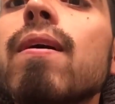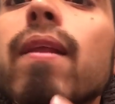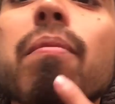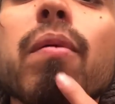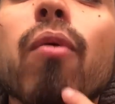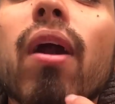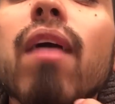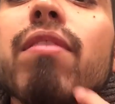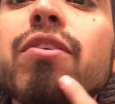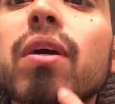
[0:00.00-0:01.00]
that people are
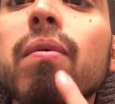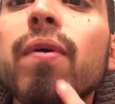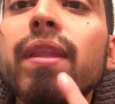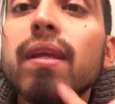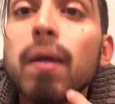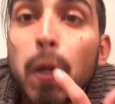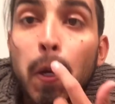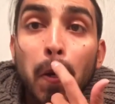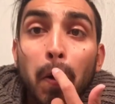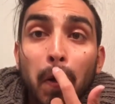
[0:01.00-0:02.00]
having trouble with,
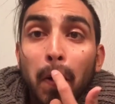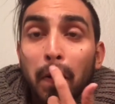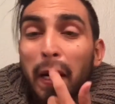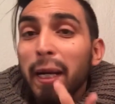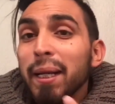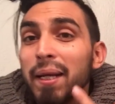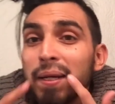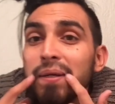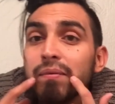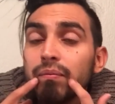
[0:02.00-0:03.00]
or right
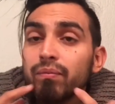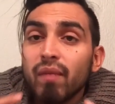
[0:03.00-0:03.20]
here.